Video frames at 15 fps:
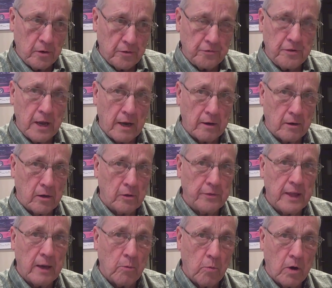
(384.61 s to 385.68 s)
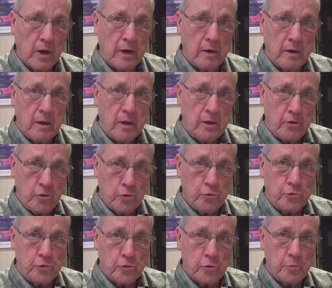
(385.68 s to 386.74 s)
You just download that one
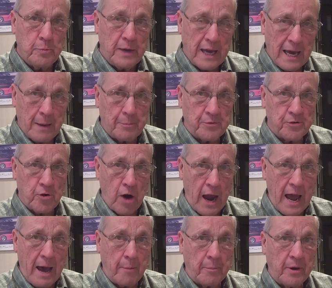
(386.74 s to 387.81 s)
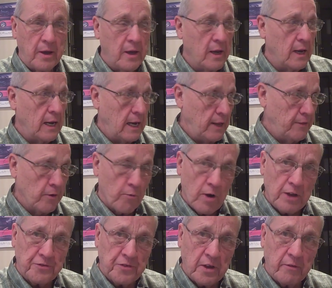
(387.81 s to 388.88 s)
YouTube Capture app, and the
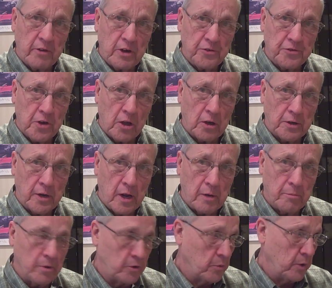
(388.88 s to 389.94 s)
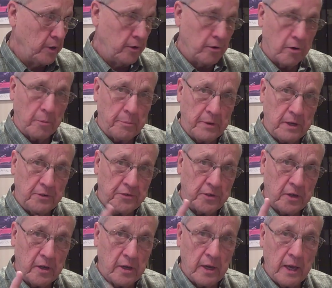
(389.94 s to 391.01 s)
rest of it is all done between your
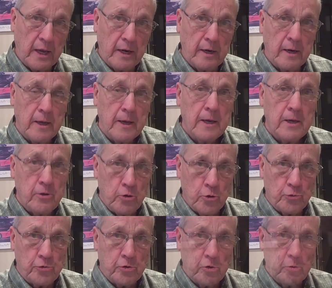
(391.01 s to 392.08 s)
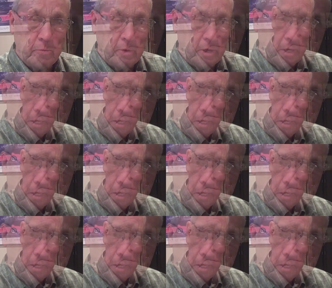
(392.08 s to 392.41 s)
PC and YouTube.